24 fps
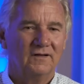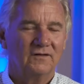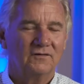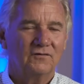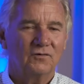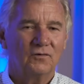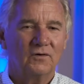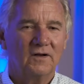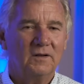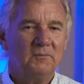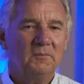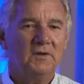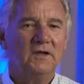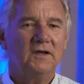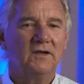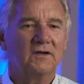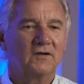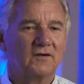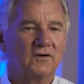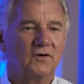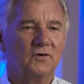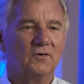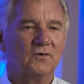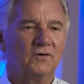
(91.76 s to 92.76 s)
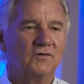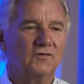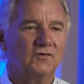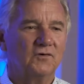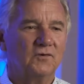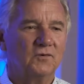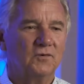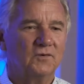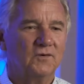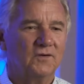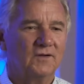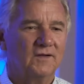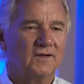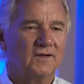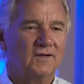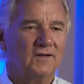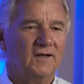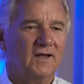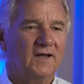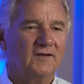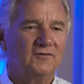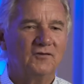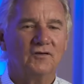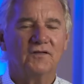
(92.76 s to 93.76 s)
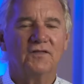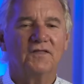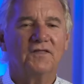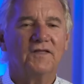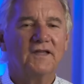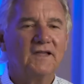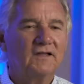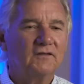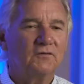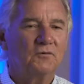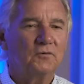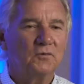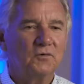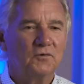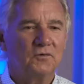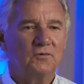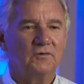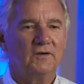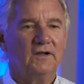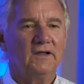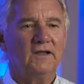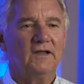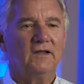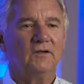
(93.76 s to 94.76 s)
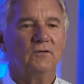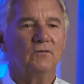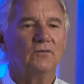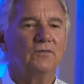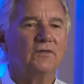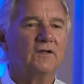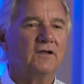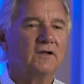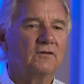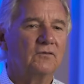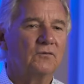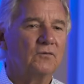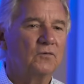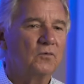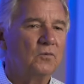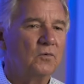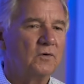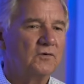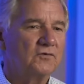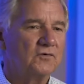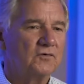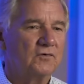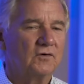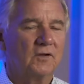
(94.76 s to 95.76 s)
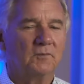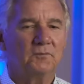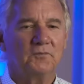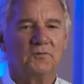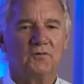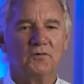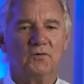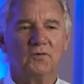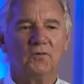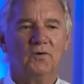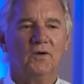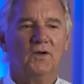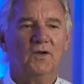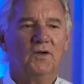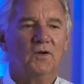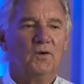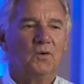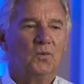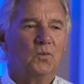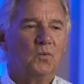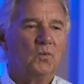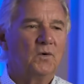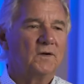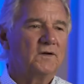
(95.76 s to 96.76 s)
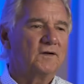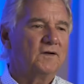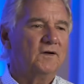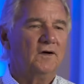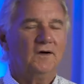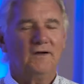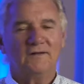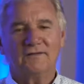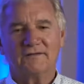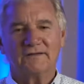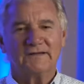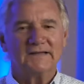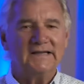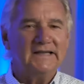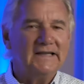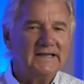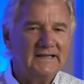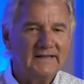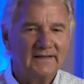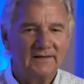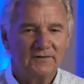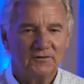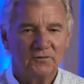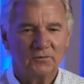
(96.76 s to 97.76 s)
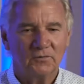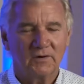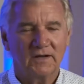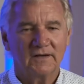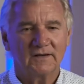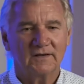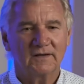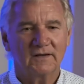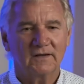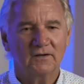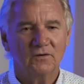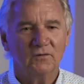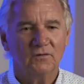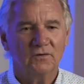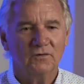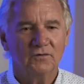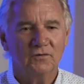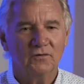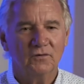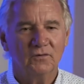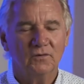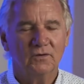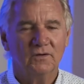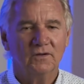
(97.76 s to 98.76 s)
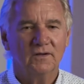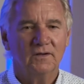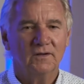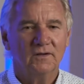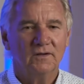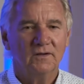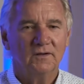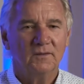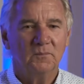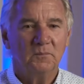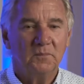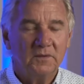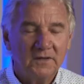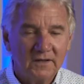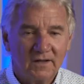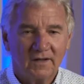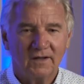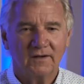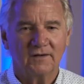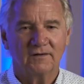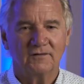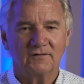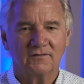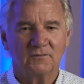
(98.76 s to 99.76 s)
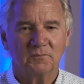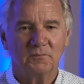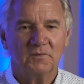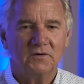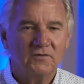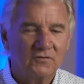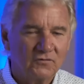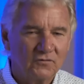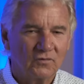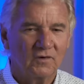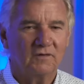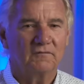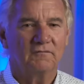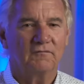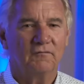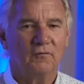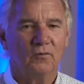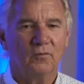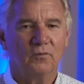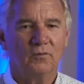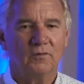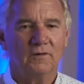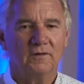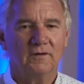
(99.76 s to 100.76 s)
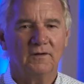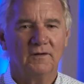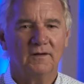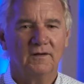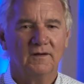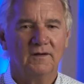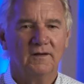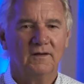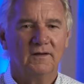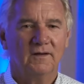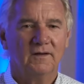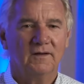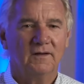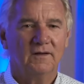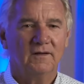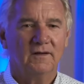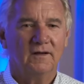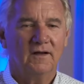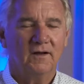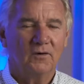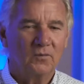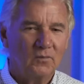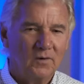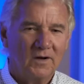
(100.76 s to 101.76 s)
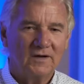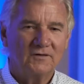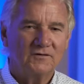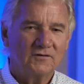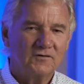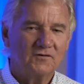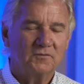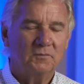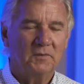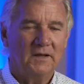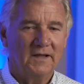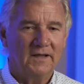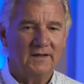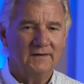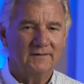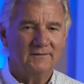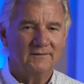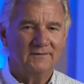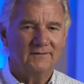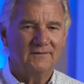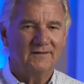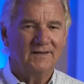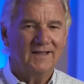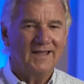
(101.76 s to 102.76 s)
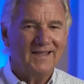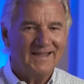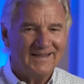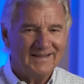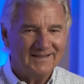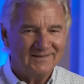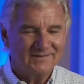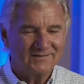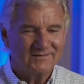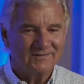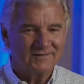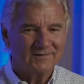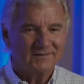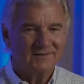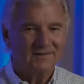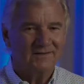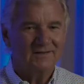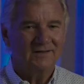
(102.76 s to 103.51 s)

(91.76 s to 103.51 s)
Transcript: So let me encourage you as you think through your day, you think through what you're up to, what God's leading and directing you to do. Be honest, be straightforward. A righteous man hates